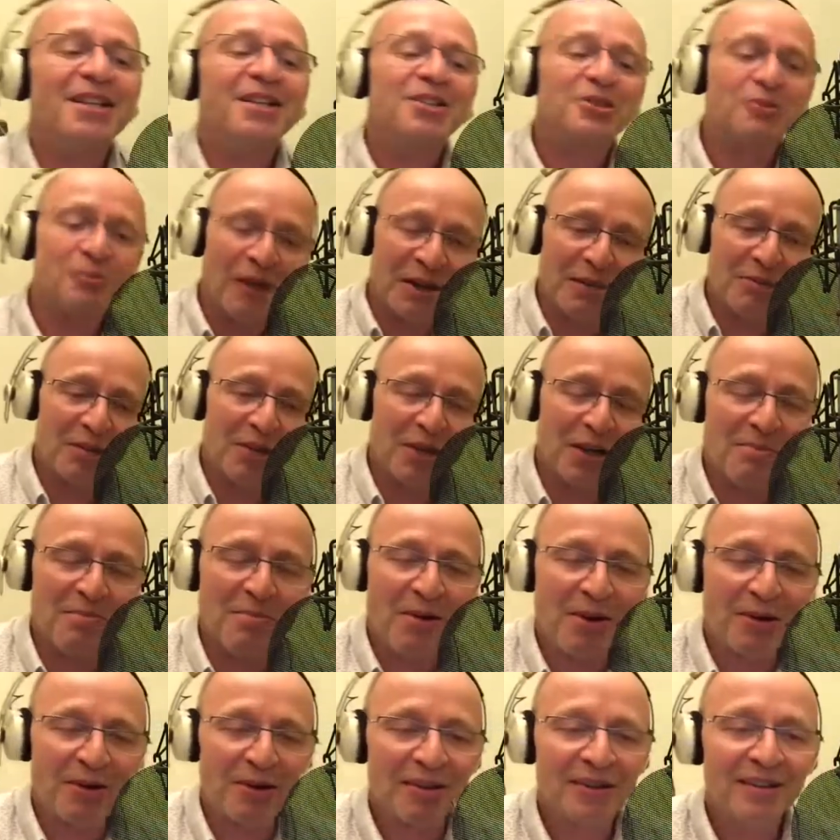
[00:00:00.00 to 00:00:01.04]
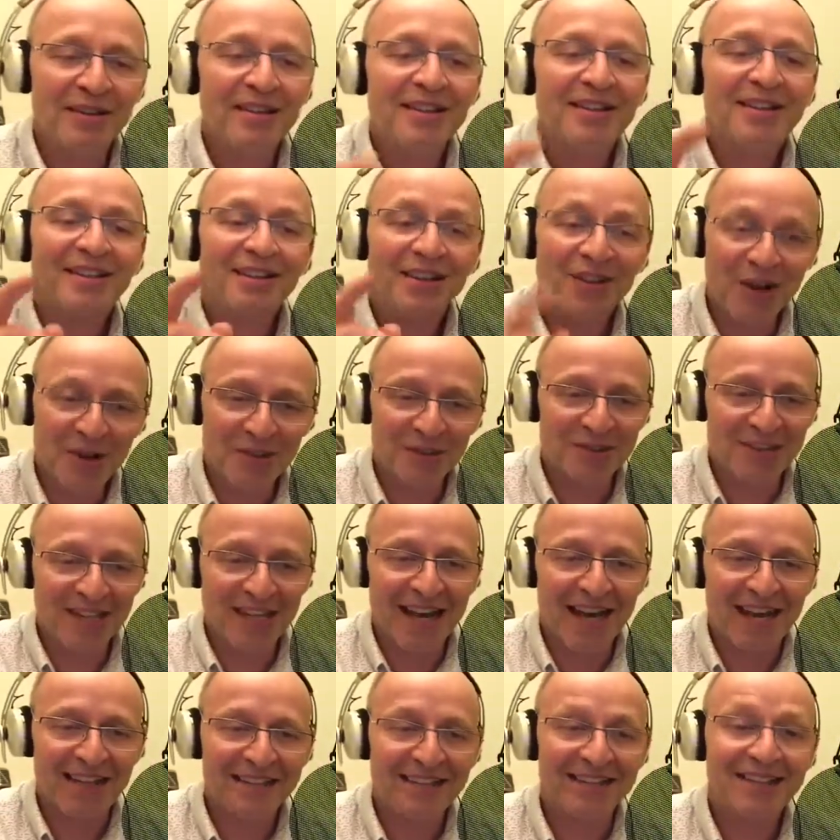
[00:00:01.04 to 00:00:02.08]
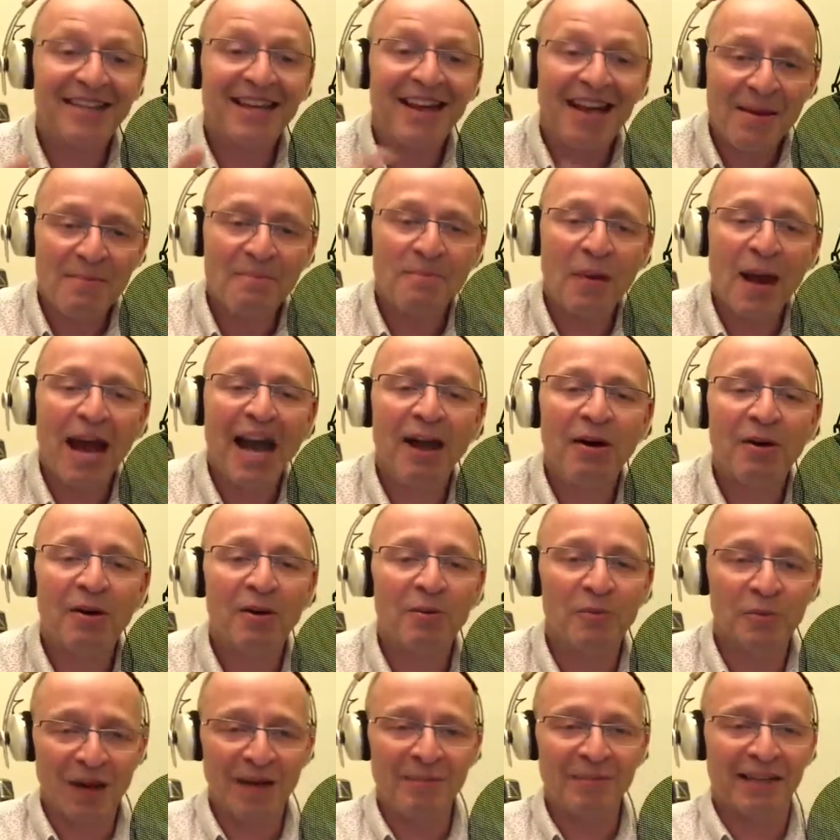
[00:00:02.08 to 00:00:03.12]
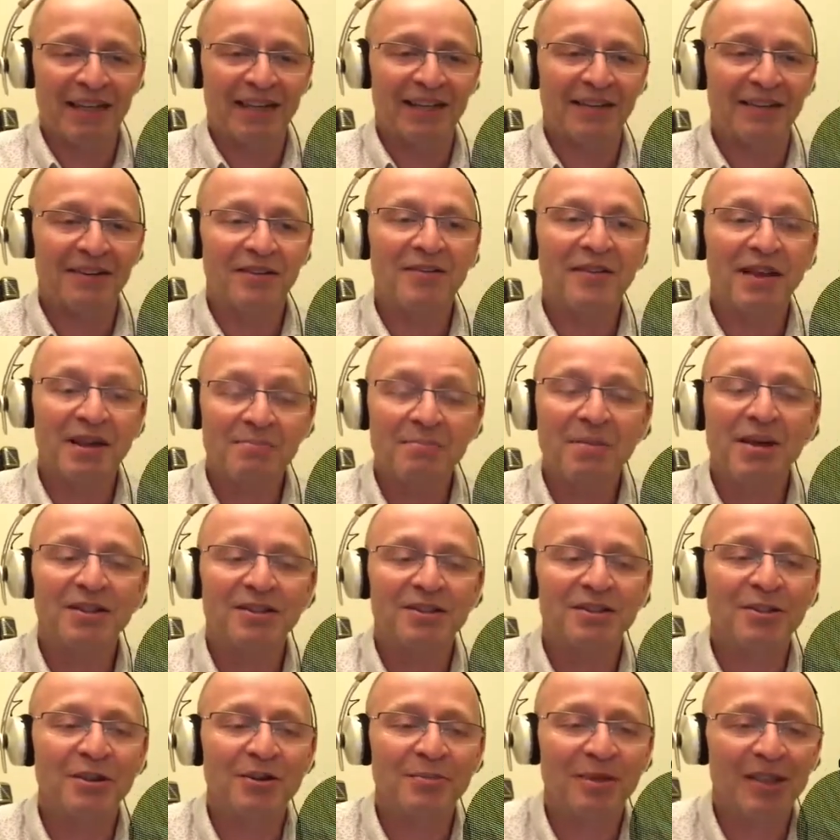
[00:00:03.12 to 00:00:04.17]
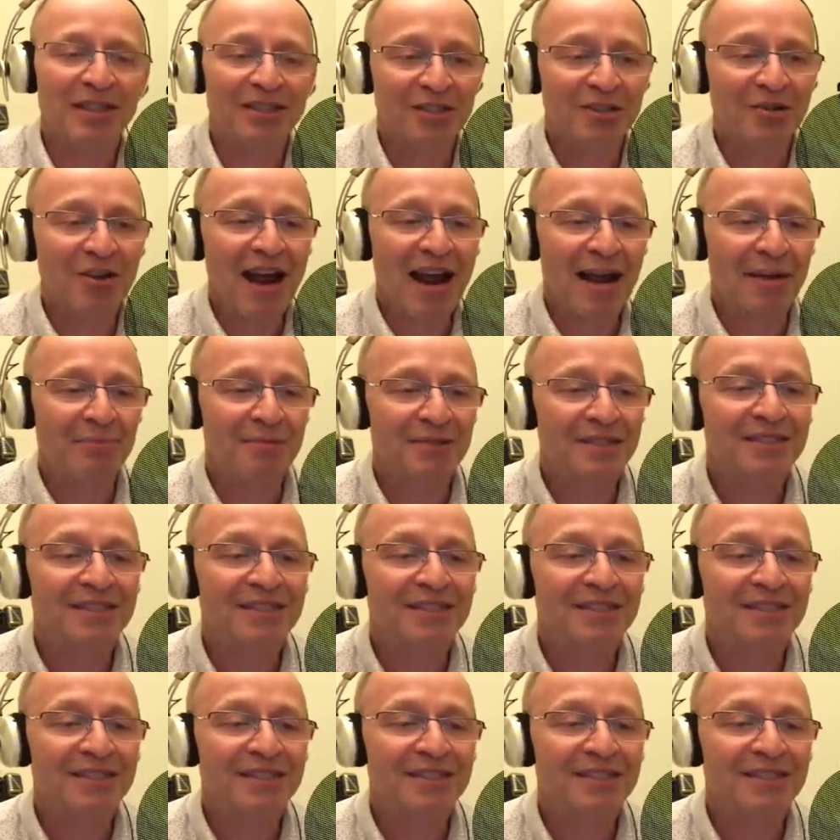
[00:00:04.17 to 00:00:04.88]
Swimsuit model contests empower women. They must not be scrapped.